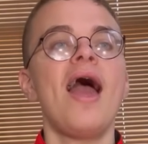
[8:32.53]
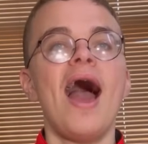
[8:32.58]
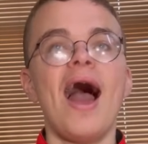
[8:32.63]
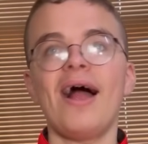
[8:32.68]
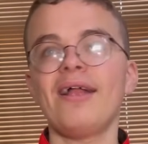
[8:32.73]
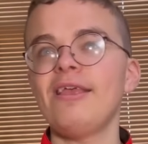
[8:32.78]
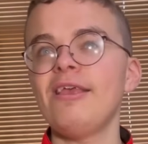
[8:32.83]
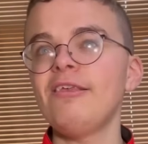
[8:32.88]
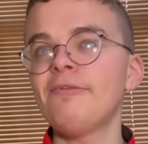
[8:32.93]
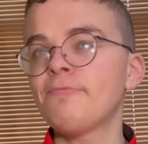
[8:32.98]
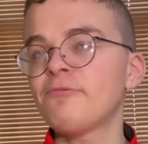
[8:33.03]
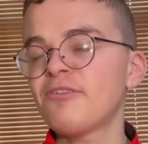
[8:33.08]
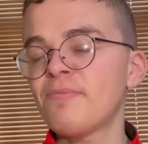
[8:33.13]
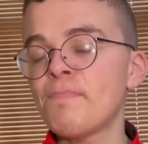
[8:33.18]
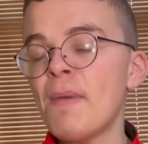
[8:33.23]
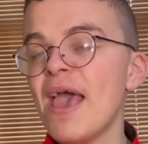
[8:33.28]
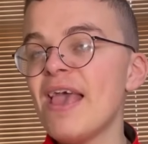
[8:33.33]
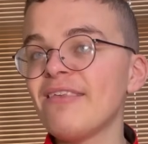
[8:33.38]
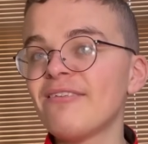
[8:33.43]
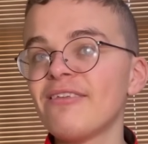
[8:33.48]
And he's
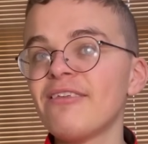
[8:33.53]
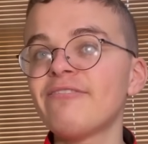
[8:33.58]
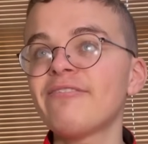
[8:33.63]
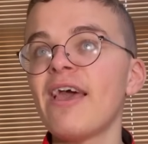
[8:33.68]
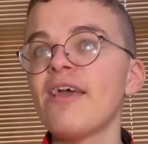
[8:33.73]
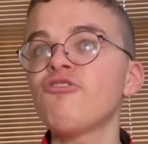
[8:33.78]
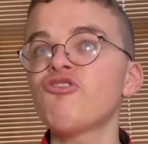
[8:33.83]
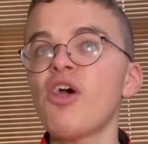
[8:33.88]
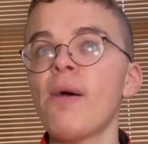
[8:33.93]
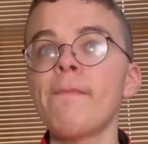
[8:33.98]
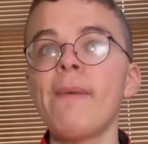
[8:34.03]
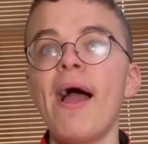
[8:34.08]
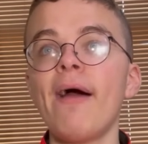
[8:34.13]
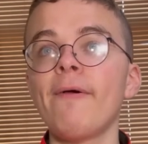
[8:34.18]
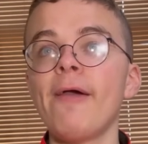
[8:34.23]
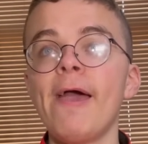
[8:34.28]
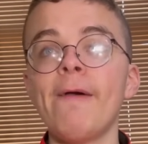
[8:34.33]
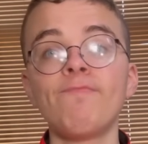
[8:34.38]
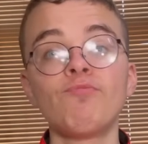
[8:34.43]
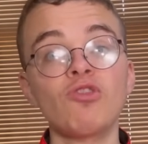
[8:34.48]
basically saying Jack
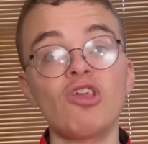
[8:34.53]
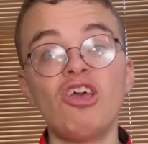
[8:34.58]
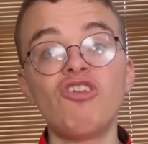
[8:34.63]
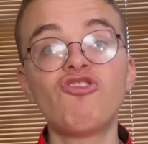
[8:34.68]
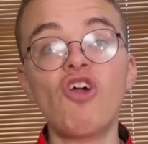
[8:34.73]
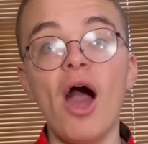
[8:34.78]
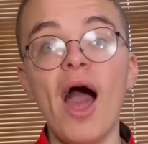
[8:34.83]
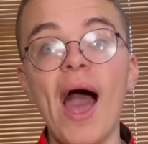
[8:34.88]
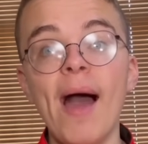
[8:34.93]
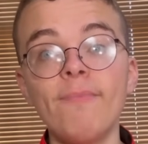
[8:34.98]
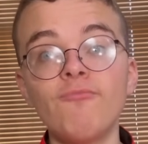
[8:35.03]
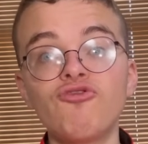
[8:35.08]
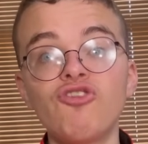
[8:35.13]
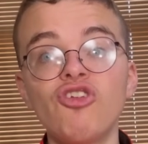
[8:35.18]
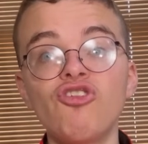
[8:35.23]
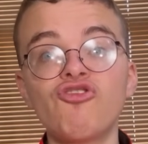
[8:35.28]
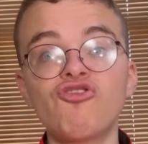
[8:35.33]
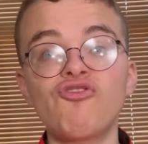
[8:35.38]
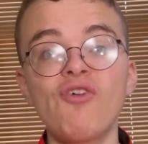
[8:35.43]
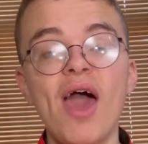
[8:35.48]
Marriott has got a
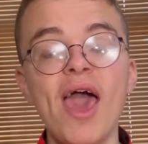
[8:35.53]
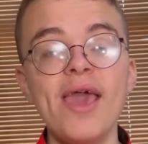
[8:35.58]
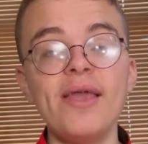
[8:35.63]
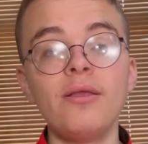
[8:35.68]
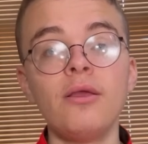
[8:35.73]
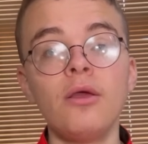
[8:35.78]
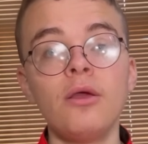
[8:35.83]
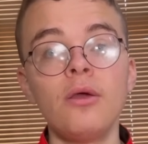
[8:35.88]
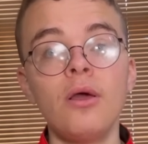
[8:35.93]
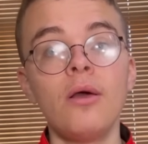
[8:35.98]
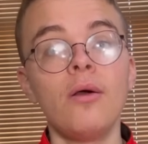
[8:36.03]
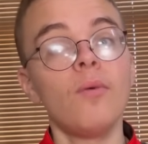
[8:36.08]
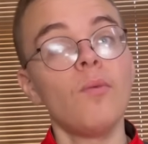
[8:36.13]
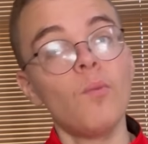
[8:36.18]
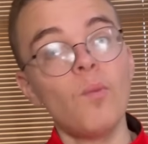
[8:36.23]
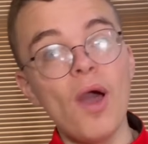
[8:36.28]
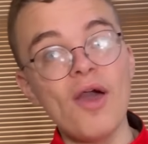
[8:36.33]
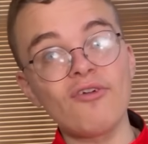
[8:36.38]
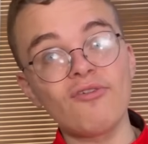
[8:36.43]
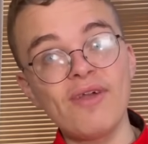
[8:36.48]
hamstring strain,
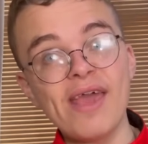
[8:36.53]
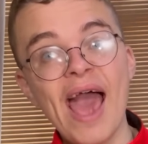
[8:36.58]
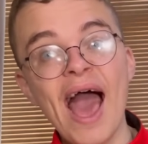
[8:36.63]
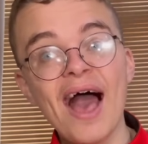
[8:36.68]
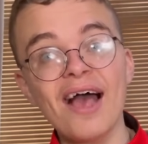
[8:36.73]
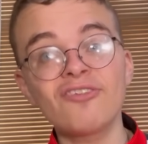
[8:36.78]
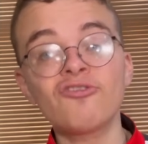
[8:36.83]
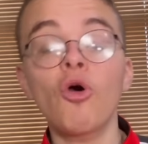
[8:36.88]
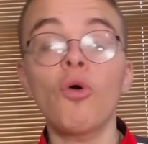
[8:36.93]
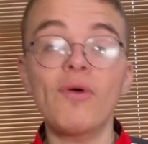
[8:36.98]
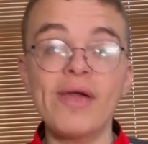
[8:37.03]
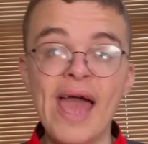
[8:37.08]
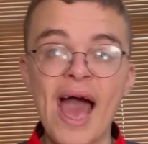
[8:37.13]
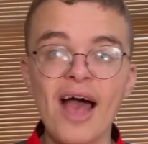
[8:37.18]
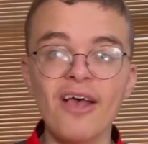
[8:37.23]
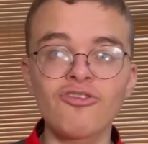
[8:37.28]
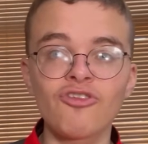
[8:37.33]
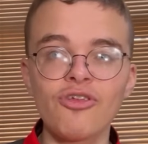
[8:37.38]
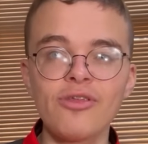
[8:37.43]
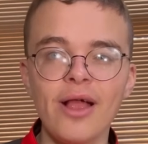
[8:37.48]
whether he has or he
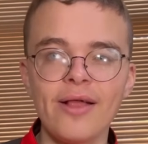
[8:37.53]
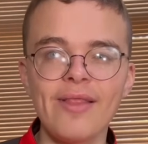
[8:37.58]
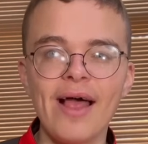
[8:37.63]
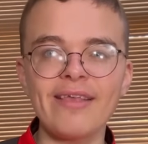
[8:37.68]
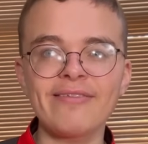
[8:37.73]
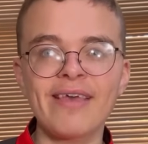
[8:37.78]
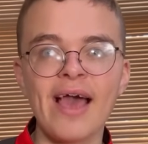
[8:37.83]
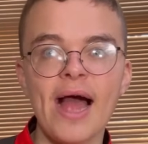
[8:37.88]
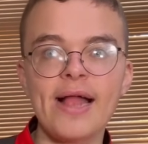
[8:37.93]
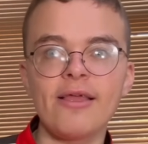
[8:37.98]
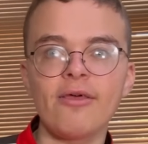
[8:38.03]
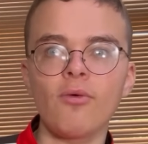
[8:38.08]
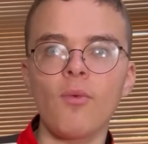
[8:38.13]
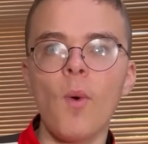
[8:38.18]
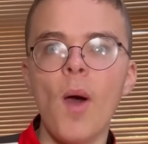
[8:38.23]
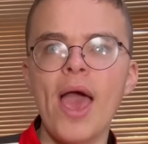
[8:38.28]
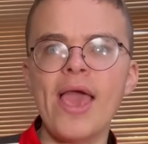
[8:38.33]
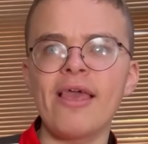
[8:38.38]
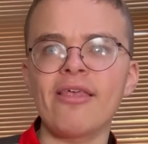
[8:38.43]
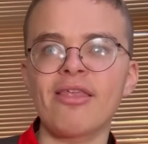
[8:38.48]
hasn't. And that's kind of the
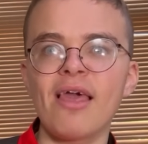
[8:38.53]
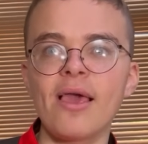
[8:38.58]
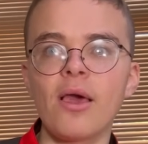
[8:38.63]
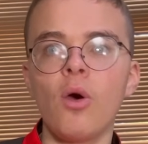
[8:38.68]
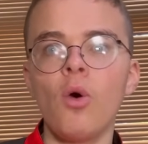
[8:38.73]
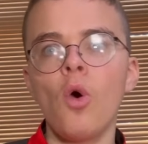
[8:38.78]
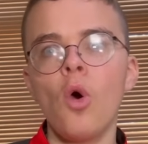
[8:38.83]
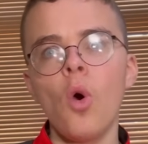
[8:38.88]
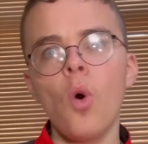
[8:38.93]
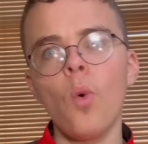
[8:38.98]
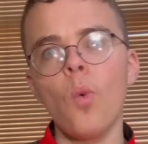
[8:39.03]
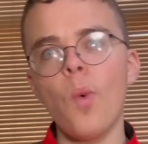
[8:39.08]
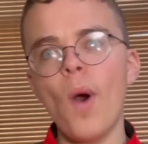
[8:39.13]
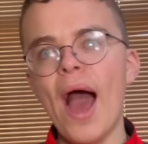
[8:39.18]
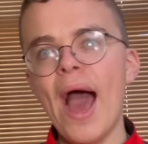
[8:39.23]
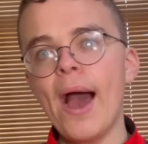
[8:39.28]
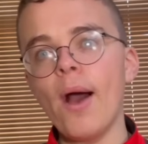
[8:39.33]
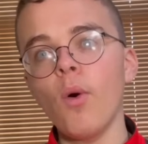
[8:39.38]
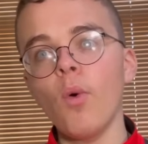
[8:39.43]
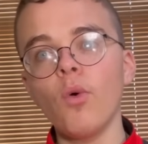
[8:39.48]
way you think,
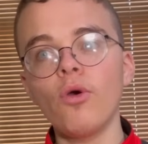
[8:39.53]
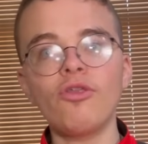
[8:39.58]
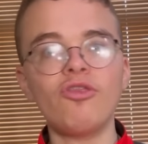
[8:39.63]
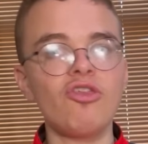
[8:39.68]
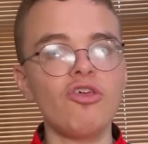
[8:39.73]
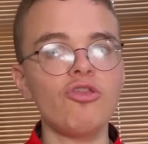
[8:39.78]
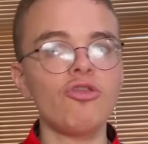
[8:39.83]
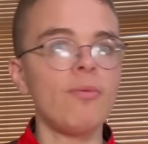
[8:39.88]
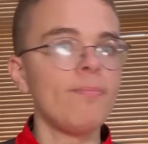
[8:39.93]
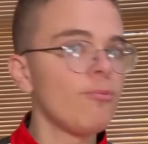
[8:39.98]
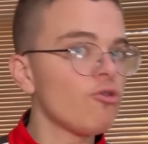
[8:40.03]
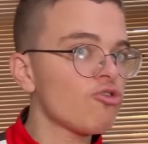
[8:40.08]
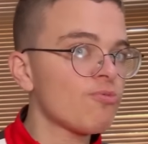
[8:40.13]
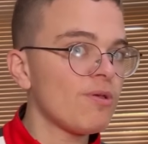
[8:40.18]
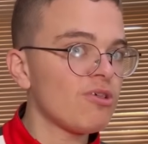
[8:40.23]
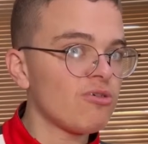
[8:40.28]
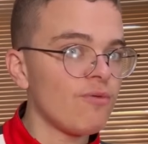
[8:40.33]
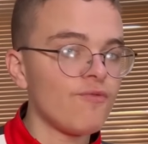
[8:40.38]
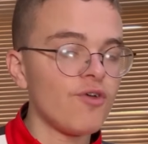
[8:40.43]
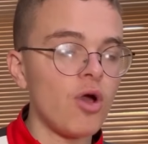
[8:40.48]
wow, th there must be
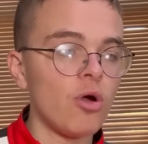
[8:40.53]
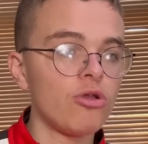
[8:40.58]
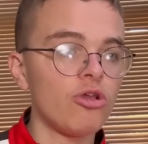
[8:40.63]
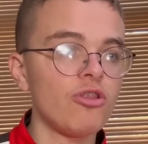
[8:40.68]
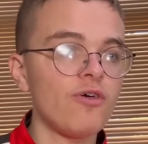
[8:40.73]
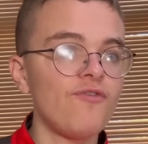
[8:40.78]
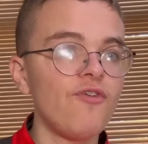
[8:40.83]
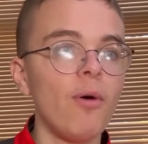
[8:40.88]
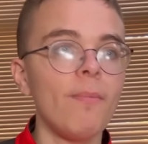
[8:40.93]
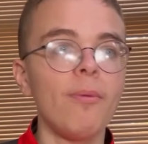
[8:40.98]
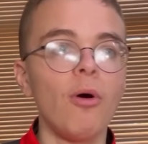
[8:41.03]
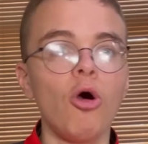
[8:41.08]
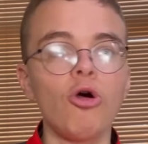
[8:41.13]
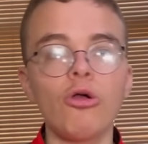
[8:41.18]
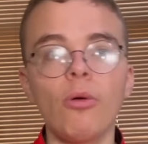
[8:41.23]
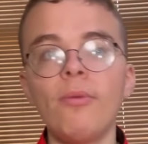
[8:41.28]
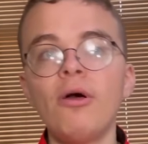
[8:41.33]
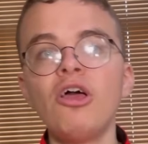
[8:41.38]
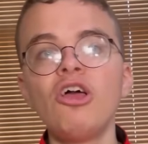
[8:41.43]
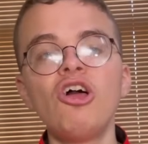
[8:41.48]
something going on at the football
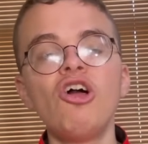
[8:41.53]
club.